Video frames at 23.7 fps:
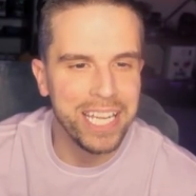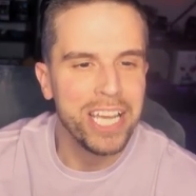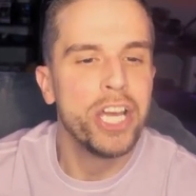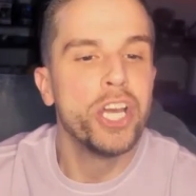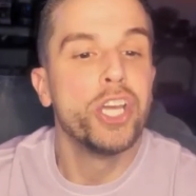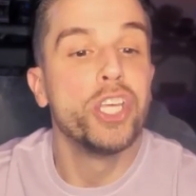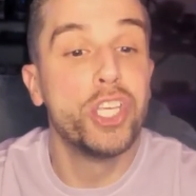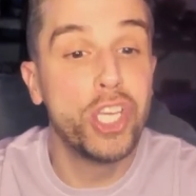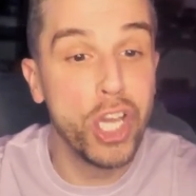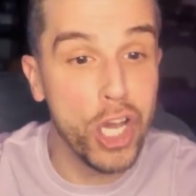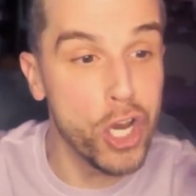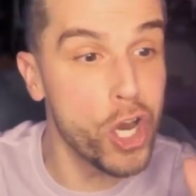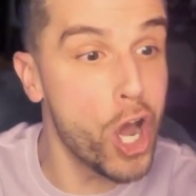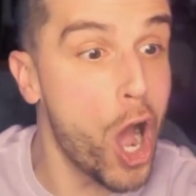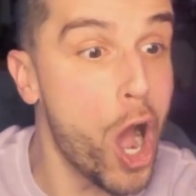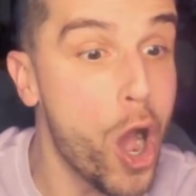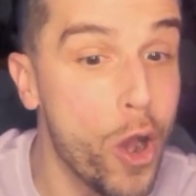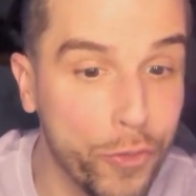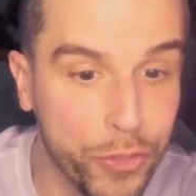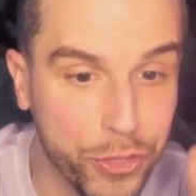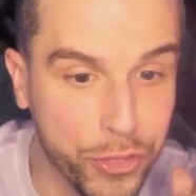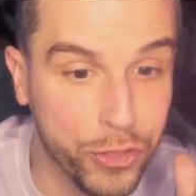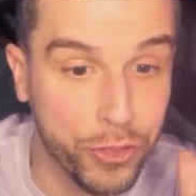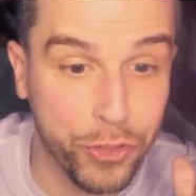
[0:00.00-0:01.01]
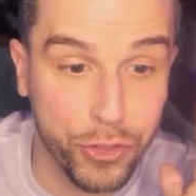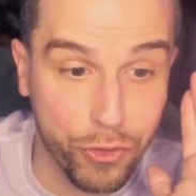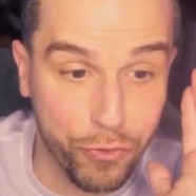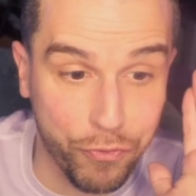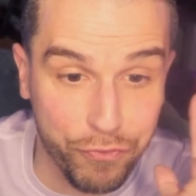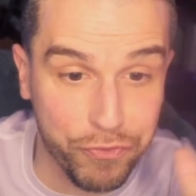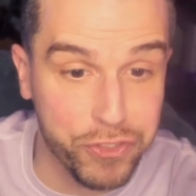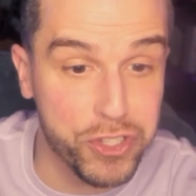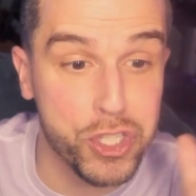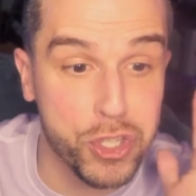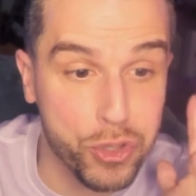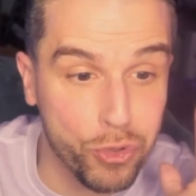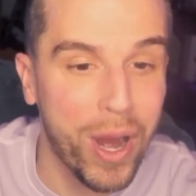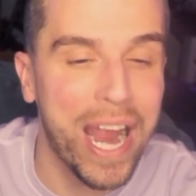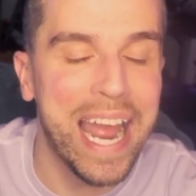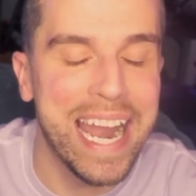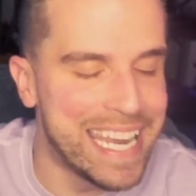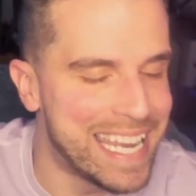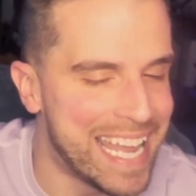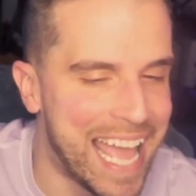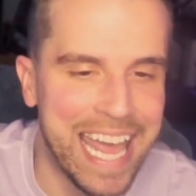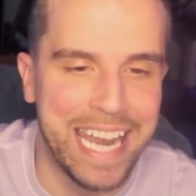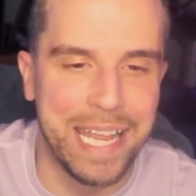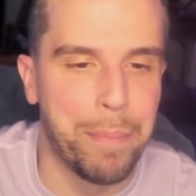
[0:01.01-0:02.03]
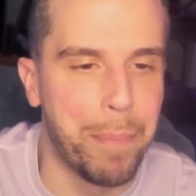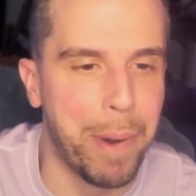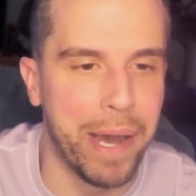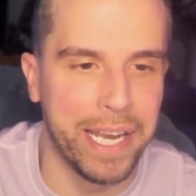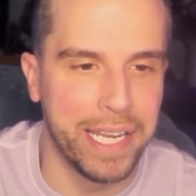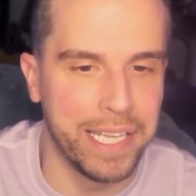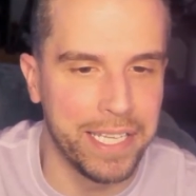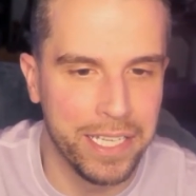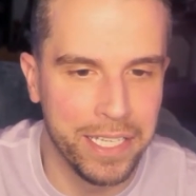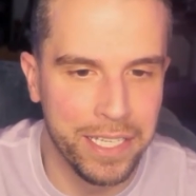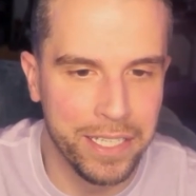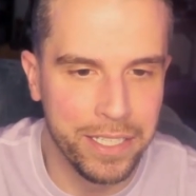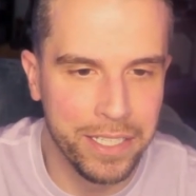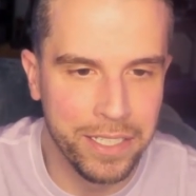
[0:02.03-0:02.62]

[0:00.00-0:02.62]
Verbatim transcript: it. You don't threaten anybody.